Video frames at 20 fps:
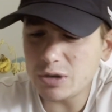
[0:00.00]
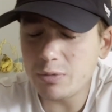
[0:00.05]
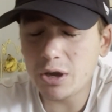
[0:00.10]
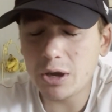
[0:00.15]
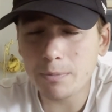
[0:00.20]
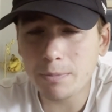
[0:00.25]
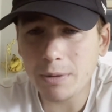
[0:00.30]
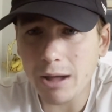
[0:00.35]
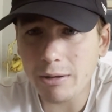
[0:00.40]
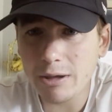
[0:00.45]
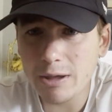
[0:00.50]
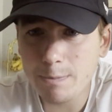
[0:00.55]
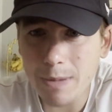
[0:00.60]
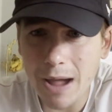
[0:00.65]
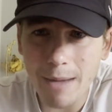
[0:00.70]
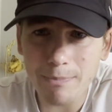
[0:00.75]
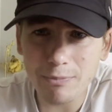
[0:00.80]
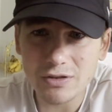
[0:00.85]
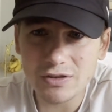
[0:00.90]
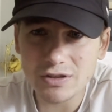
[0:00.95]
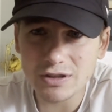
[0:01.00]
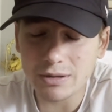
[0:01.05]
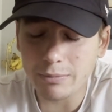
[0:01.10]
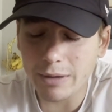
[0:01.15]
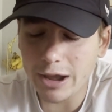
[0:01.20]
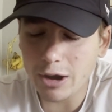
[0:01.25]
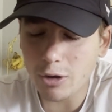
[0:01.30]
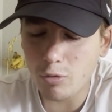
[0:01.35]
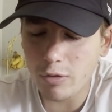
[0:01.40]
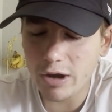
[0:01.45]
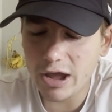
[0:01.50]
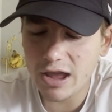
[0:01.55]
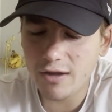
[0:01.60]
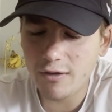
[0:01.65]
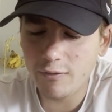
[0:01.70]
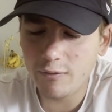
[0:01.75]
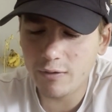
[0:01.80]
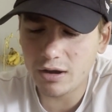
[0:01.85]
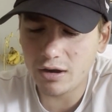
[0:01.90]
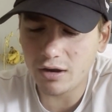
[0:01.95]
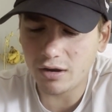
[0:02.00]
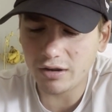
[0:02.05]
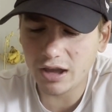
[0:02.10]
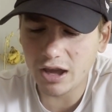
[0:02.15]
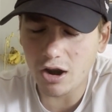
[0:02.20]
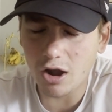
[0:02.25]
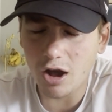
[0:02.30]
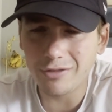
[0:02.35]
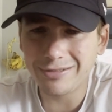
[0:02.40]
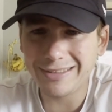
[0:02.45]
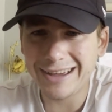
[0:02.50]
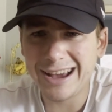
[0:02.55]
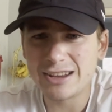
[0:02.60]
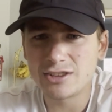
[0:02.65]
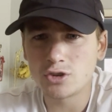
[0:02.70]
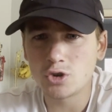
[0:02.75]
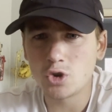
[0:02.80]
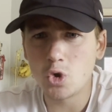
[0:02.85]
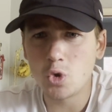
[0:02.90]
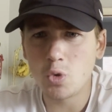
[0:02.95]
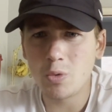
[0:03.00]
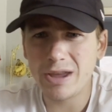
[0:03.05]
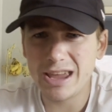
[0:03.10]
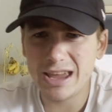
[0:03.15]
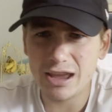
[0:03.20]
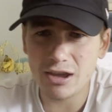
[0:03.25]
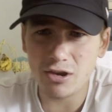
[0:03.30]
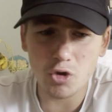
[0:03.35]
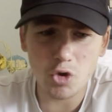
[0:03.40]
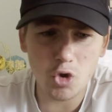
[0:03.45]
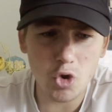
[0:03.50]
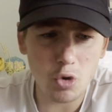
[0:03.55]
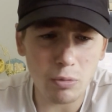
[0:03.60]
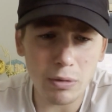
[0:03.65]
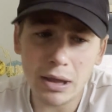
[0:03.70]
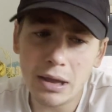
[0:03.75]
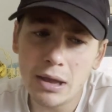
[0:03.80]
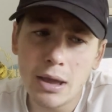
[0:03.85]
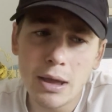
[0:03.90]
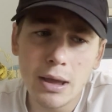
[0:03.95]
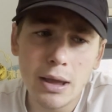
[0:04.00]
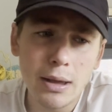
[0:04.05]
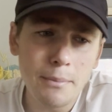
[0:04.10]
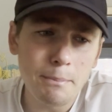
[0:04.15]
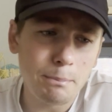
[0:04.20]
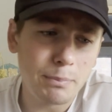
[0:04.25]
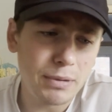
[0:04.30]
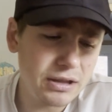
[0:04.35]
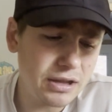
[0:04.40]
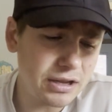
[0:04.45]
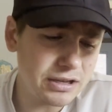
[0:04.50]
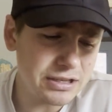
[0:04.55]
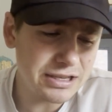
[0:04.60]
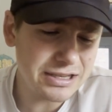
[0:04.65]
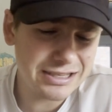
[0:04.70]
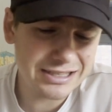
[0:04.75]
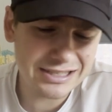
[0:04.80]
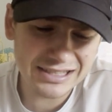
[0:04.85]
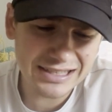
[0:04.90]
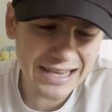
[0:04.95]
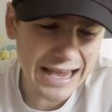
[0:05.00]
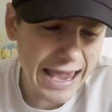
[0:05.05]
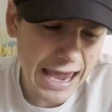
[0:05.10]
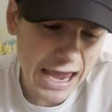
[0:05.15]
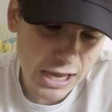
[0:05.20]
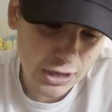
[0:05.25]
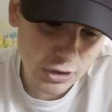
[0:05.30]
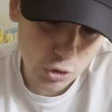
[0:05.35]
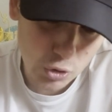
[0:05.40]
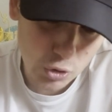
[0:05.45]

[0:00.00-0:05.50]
you could probably pop this in the microwave and it would get all nice ooey and gooey. But it doesn't say